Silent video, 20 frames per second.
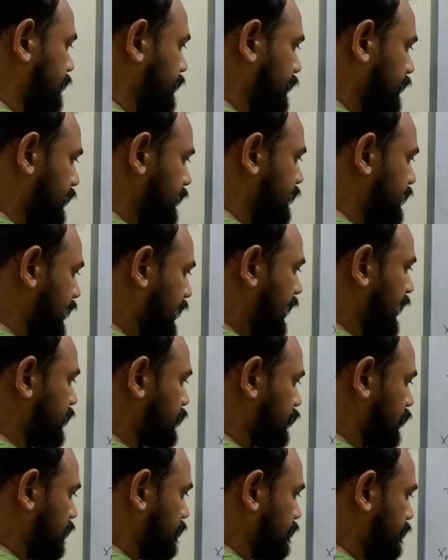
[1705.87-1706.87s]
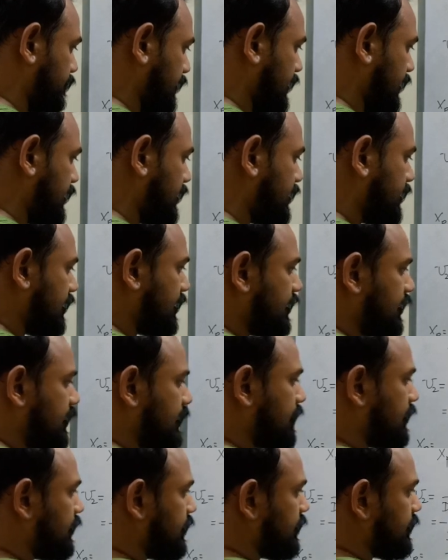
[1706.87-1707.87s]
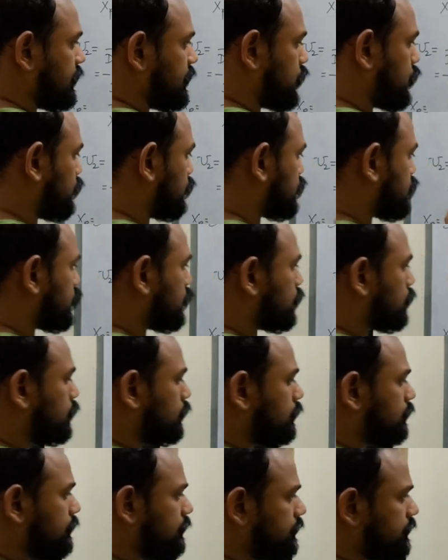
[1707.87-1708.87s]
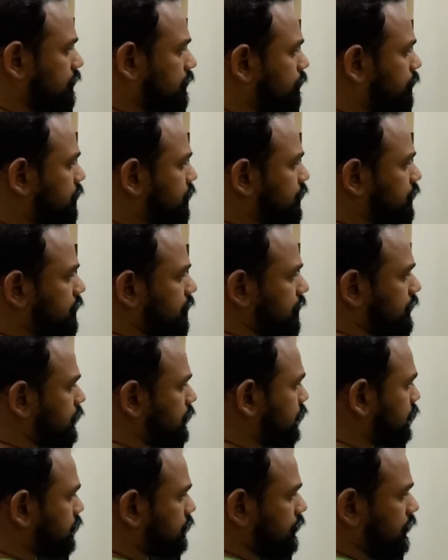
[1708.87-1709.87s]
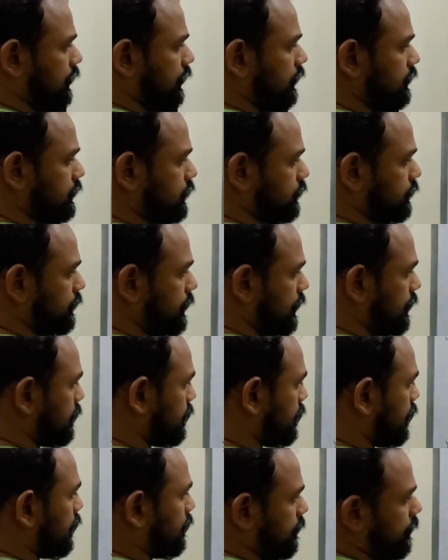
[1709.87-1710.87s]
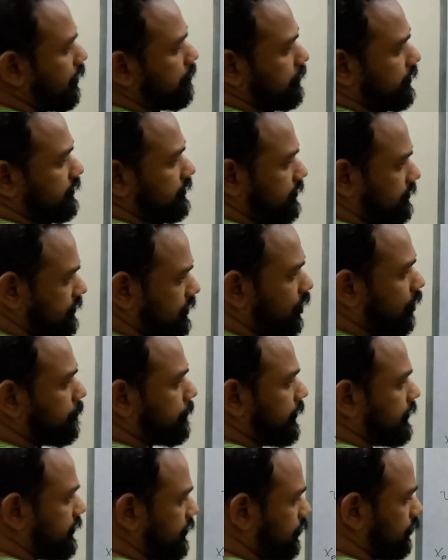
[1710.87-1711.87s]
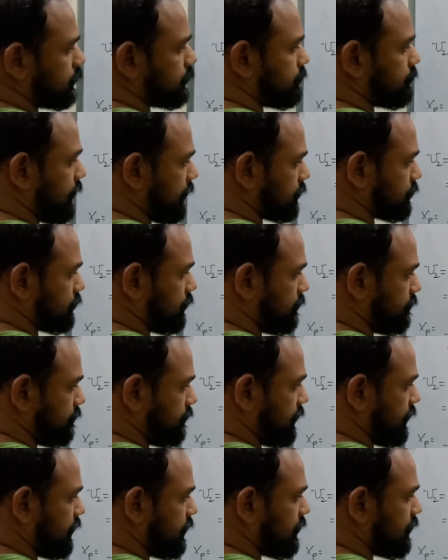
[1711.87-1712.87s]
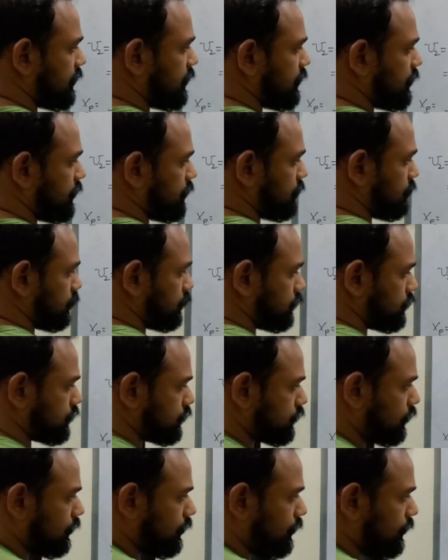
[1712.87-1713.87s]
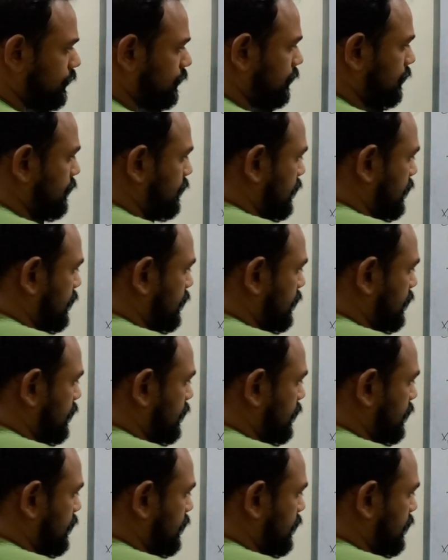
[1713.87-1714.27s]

This thing acts on v. u2, which is this, also, the operator also acts on v. So,